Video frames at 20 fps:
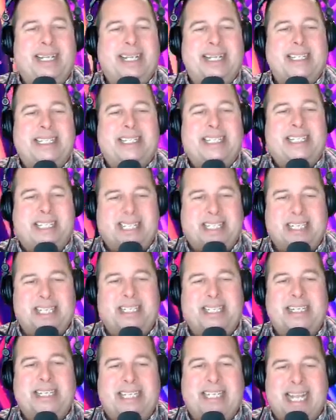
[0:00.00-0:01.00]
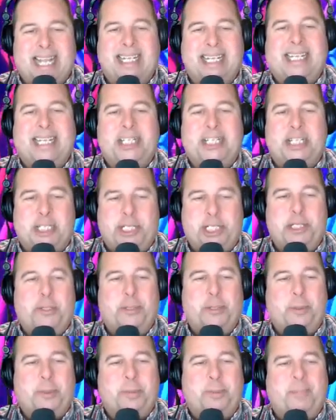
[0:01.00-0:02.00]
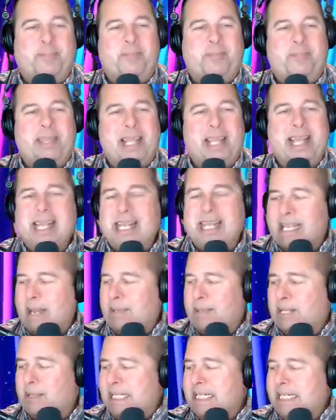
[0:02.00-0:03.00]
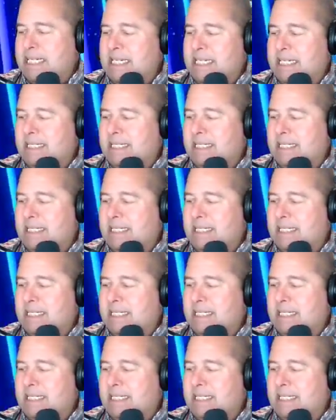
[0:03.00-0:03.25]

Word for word: such a delicate shoe. Number three,